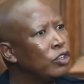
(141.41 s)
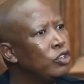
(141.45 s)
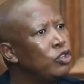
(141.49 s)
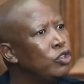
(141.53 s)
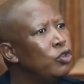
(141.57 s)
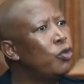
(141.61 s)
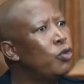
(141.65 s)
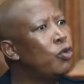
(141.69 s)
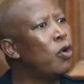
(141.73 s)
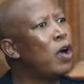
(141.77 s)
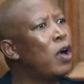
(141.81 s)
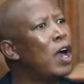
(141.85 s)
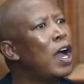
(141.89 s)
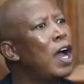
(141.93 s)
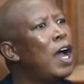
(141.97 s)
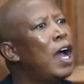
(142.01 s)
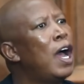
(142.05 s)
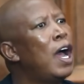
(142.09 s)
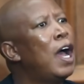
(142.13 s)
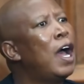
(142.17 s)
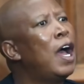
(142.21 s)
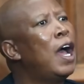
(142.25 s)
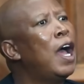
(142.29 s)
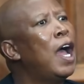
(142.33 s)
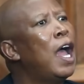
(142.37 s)
You
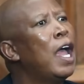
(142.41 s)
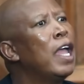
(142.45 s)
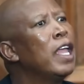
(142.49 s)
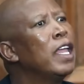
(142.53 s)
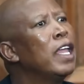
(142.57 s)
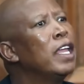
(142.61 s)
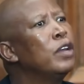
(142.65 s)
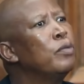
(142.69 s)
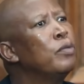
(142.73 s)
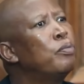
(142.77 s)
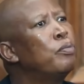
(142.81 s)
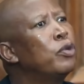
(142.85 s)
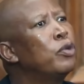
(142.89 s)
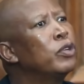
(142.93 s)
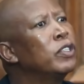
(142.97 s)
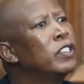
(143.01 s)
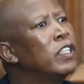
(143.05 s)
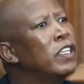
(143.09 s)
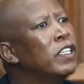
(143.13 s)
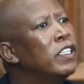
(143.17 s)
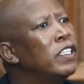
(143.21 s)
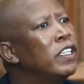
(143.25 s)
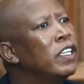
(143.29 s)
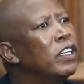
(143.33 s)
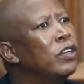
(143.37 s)
are in
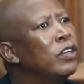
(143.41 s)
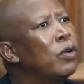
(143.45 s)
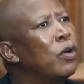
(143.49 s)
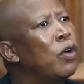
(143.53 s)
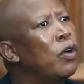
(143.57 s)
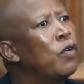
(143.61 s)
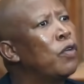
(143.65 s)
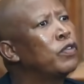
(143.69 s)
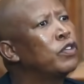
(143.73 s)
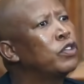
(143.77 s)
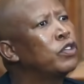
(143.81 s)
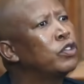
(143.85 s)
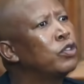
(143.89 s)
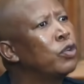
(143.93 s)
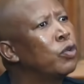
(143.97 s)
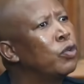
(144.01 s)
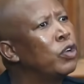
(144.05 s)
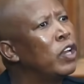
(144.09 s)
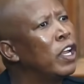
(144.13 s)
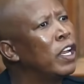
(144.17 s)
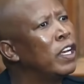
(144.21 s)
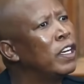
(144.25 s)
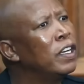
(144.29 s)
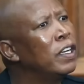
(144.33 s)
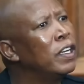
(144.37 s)
possession of
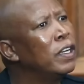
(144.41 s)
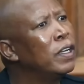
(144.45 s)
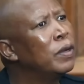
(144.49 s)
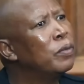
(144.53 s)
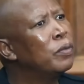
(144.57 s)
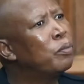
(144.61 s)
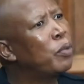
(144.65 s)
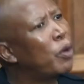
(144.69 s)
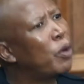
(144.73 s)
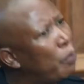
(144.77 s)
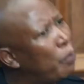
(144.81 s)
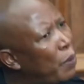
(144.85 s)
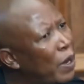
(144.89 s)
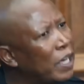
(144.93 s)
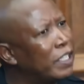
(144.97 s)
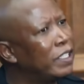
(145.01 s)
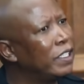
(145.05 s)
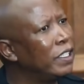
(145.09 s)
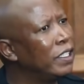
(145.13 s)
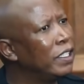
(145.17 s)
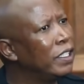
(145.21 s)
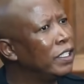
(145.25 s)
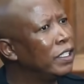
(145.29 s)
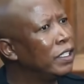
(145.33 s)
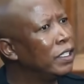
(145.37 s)
stolen
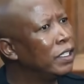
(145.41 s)
property.